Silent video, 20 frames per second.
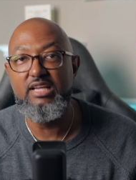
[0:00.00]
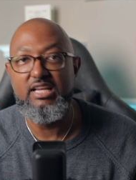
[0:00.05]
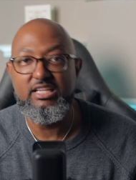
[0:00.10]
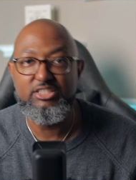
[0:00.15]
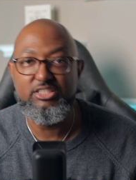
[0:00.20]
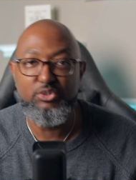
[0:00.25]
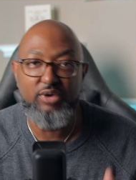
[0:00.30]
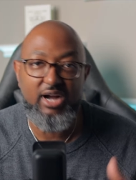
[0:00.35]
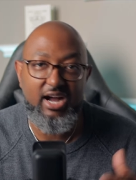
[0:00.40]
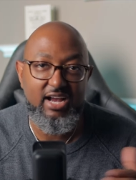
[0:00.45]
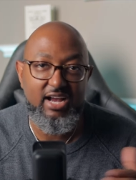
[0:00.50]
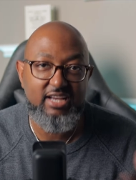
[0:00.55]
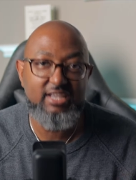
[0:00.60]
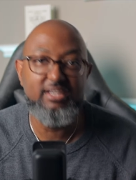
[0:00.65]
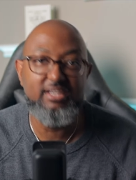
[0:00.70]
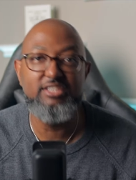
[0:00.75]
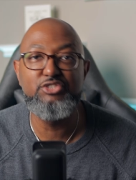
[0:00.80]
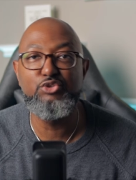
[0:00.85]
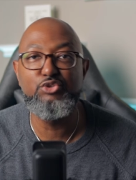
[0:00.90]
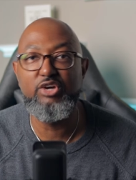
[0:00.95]
so I can
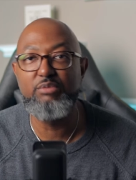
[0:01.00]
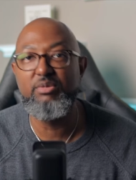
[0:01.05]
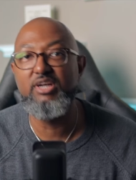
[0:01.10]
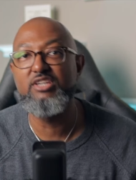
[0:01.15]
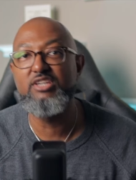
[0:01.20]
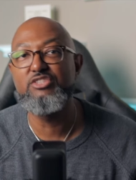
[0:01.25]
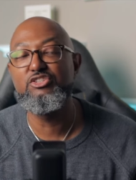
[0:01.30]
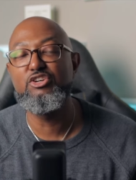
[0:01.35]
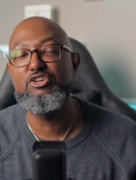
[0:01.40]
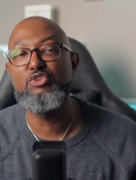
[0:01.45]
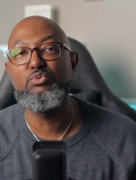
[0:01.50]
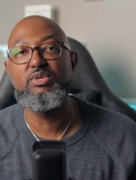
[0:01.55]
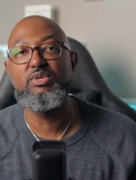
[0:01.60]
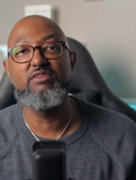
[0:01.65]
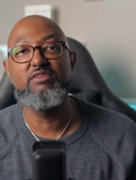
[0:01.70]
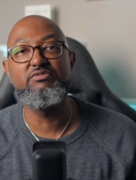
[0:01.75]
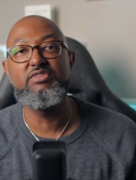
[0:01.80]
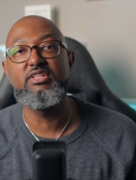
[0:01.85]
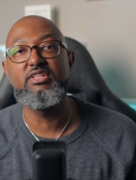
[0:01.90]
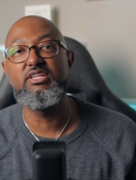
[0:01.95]
enjoy my dessert
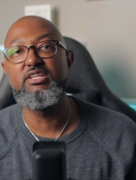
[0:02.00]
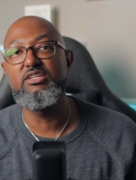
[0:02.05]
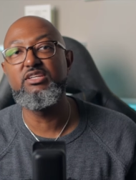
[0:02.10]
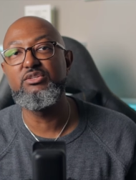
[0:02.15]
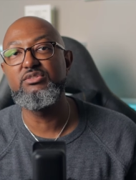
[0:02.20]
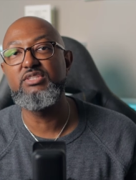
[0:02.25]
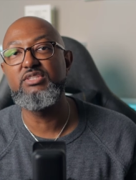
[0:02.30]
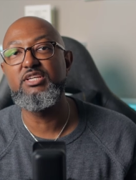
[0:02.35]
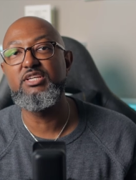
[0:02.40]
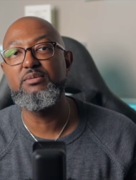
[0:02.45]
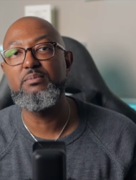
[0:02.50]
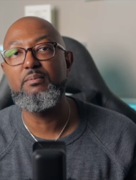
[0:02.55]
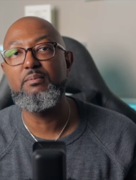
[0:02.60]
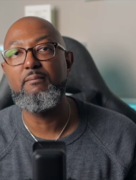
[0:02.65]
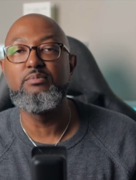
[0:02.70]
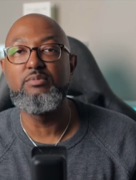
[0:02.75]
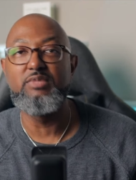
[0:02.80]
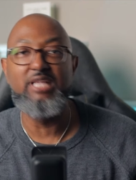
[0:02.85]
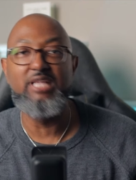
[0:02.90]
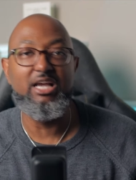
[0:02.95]
without feeling guilty.
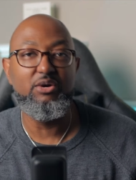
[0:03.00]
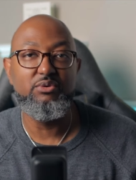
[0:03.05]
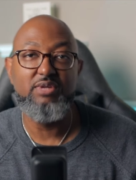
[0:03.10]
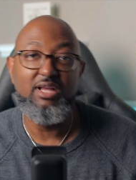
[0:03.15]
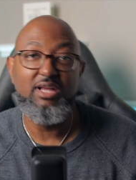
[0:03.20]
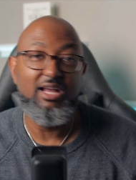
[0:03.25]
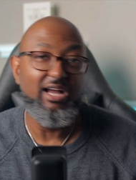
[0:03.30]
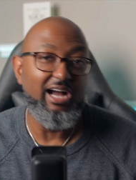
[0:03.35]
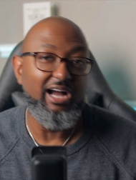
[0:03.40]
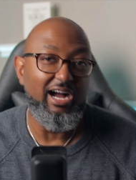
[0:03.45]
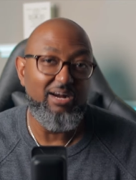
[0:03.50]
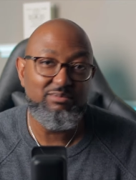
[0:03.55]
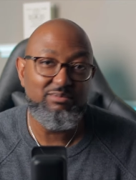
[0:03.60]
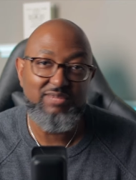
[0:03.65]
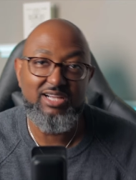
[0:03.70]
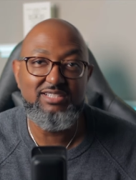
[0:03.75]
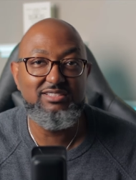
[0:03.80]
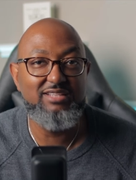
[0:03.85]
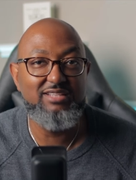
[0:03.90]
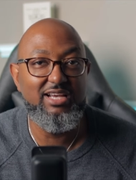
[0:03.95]
Now, I'm
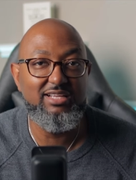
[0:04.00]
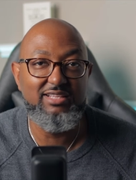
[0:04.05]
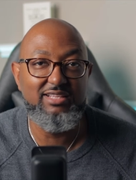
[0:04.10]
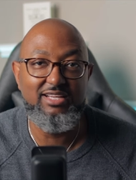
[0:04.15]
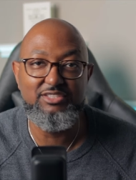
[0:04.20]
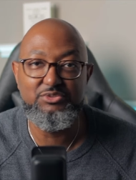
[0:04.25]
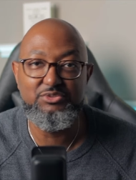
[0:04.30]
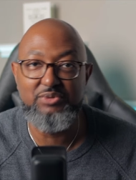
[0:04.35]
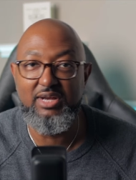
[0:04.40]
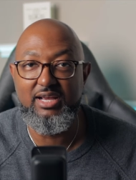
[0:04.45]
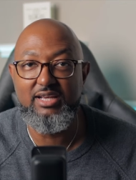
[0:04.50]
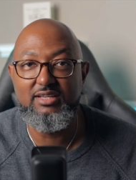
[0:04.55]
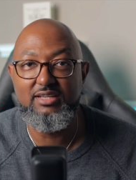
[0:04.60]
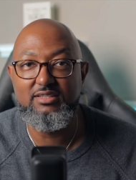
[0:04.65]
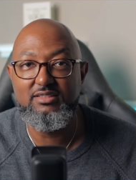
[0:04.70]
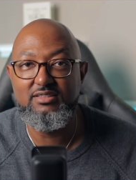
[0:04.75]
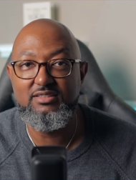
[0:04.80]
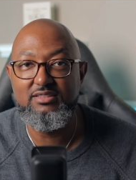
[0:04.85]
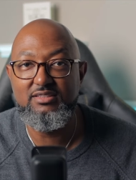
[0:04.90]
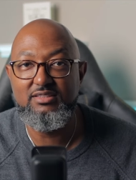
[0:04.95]
not saying that's right.
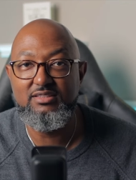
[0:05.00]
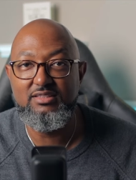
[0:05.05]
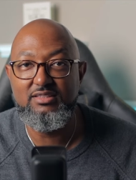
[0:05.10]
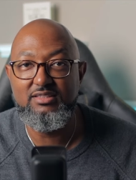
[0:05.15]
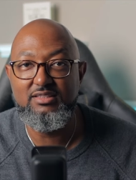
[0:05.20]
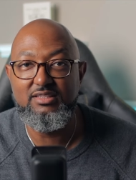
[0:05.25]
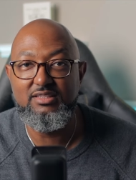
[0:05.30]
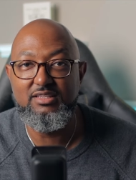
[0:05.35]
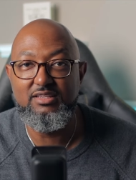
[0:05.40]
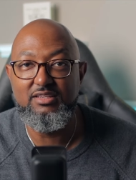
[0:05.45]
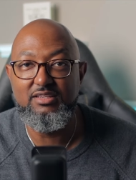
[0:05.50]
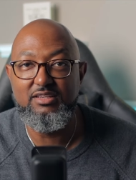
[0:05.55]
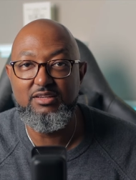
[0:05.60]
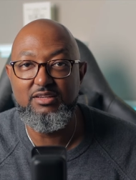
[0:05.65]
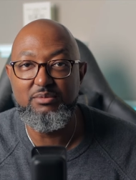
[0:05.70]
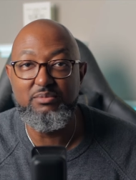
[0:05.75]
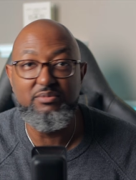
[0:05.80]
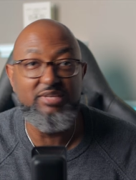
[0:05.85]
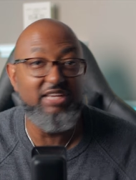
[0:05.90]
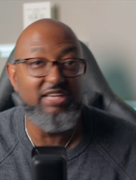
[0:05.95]

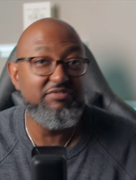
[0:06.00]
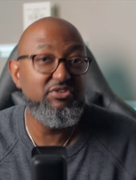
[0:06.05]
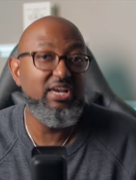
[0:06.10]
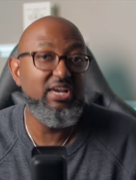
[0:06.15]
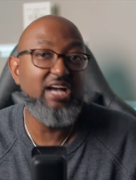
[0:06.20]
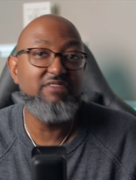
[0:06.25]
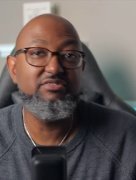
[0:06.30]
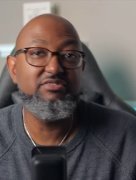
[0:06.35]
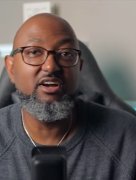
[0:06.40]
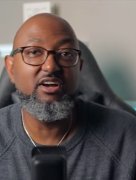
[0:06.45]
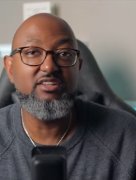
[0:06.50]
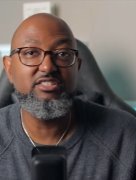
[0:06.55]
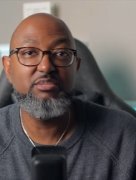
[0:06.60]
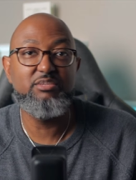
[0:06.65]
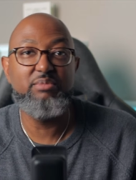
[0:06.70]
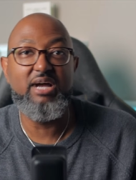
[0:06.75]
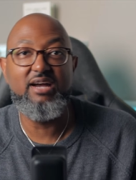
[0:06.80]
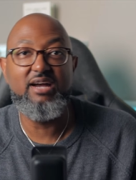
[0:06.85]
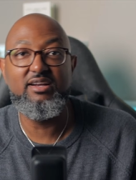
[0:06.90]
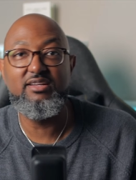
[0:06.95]
If you have thoughts
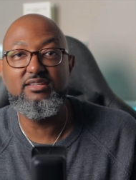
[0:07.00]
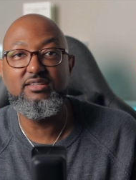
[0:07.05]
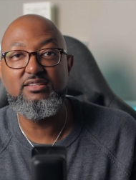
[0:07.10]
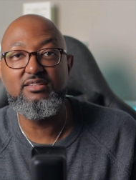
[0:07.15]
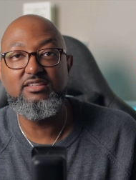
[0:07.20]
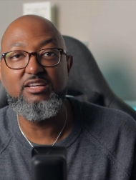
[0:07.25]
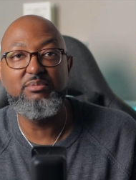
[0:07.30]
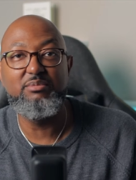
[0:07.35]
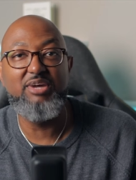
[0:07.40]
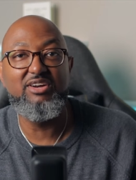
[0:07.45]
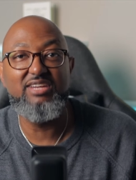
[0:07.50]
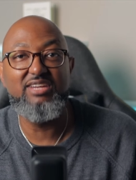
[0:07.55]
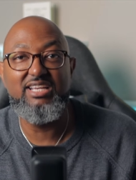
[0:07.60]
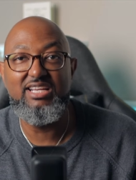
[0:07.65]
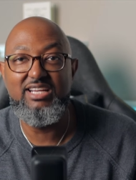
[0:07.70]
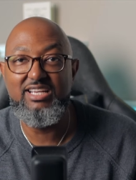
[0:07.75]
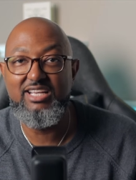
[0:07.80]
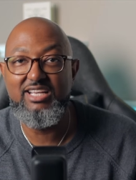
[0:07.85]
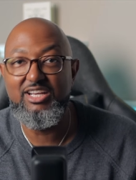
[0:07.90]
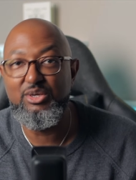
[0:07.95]
about it, about
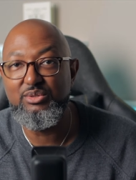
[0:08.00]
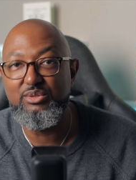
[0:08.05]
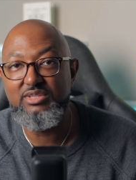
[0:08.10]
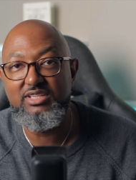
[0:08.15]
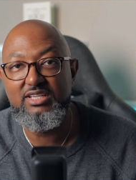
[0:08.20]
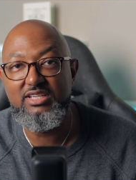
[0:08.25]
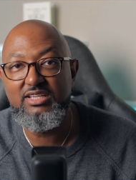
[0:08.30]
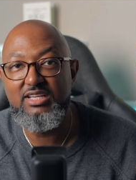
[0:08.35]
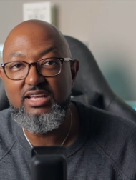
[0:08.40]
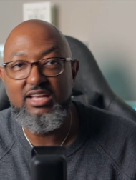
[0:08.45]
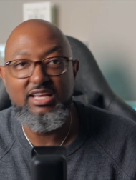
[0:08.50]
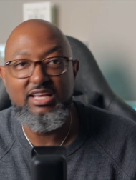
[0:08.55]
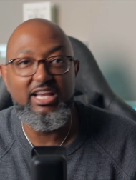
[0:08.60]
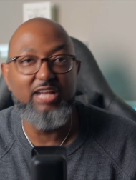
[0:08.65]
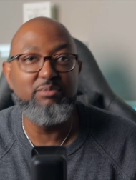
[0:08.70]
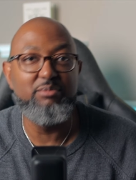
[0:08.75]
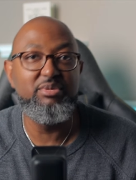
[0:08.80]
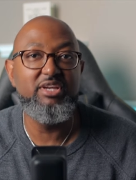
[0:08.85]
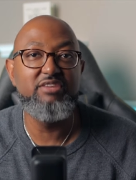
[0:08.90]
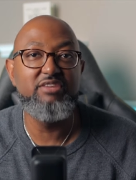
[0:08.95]
eating healthy
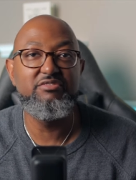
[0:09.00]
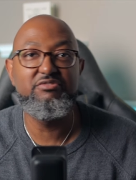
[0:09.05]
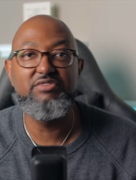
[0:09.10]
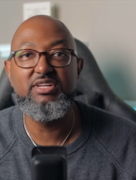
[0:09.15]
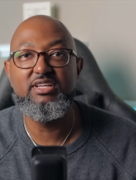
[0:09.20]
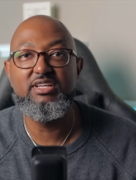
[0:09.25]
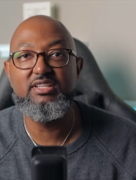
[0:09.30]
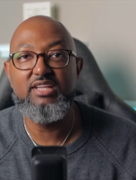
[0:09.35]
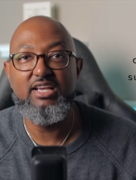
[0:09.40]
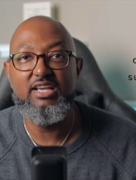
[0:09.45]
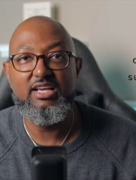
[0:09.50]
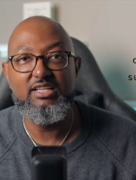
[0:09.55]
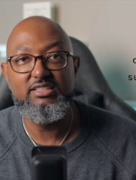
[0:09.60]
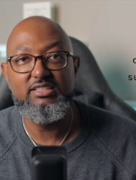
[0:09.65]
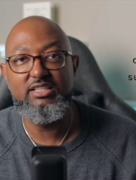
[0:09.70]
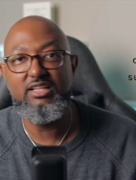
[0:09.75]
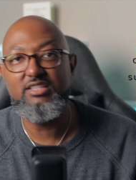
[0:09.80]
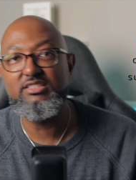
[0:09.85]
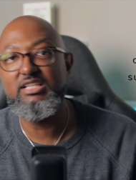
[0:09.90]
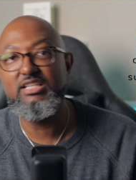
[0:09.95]
and being fit,
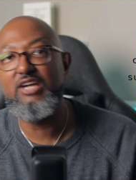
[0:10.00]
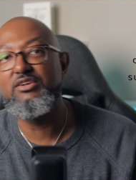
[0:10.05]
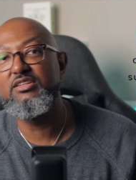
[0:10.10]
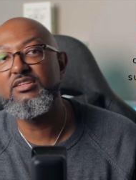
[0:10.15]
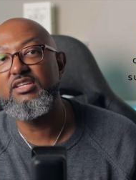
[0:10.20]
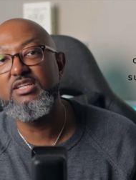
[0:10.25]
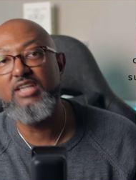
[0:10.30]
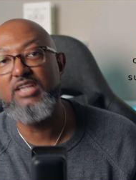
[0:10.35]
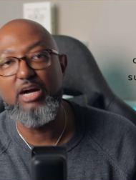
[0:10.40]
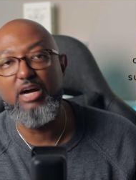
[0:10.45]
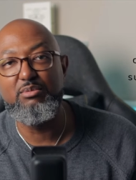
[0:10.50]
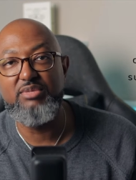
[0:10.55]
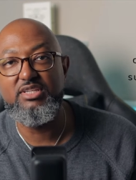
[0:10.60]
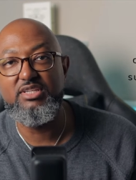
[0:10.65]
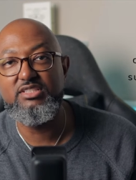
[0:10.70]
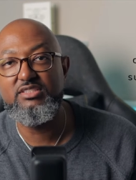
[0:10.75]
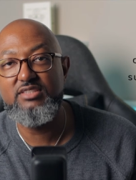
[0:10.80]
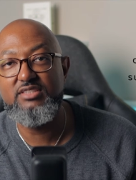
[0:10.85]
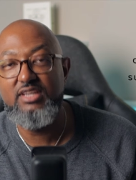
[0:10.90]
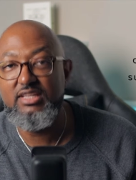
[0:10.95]
tell us down in the
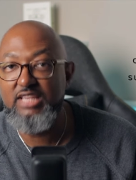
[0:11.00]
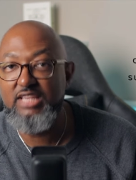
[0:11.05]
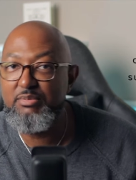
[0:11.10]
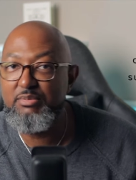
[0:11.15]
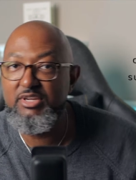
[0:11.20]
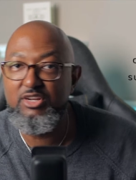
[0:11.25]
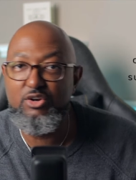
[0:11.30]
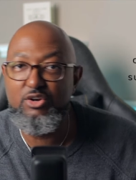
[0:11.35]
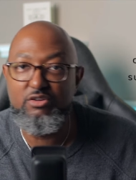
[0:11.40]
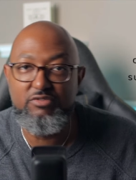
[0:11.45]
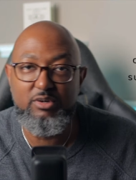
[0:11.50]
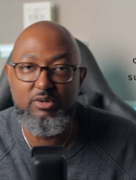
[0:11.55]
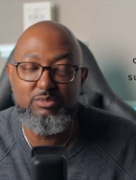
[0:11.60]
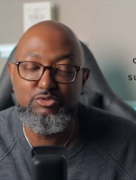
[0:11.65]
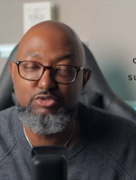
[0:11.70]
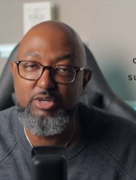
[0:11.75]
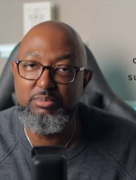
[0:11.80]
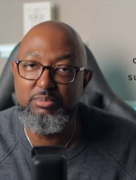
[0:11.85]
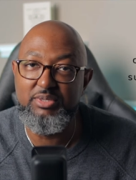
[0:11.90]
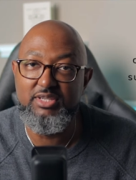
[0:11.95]
comments. Let me know if I'm
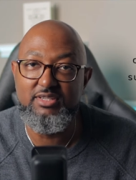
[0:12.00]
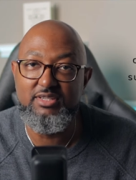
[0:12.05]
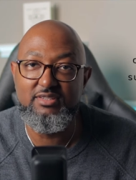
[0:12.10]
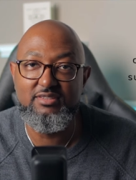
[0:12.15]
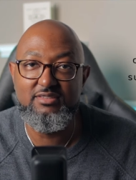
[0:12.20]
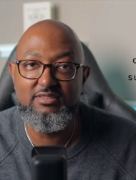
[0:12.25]
tripping.